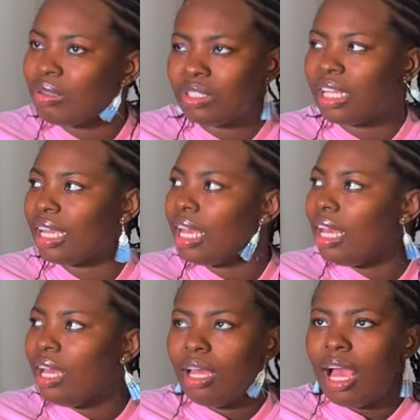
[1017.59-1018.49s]
So I was just like,
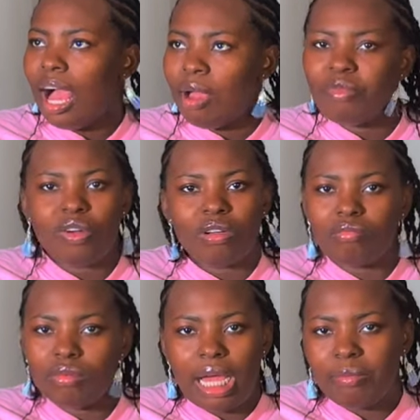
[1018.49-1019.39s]
I'm
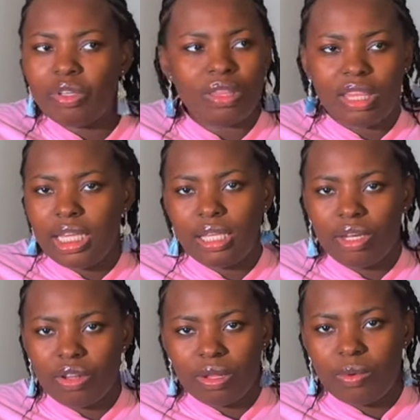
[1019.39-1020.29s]
not
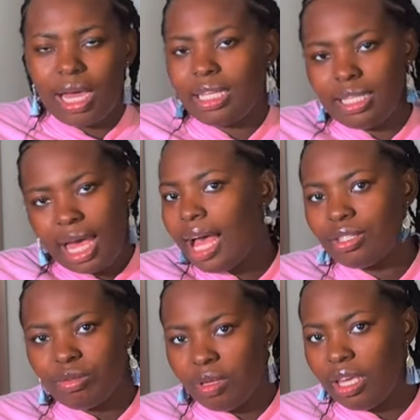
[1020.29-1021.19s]
thinking otherwise. It
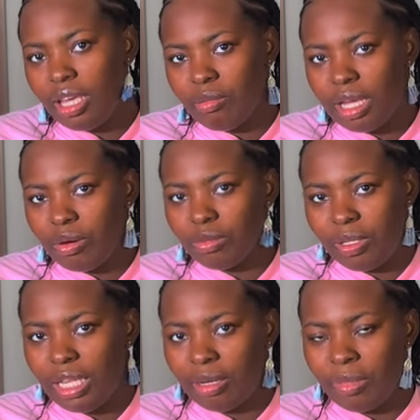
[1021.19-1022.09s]
has to be him that
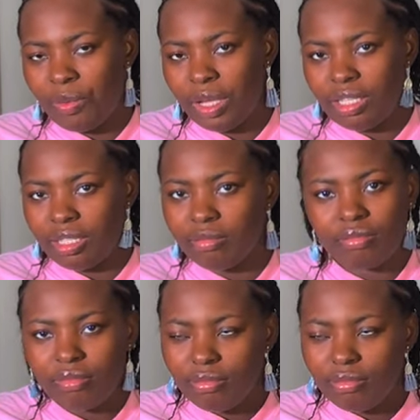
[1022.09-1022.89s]
would play at my wedding.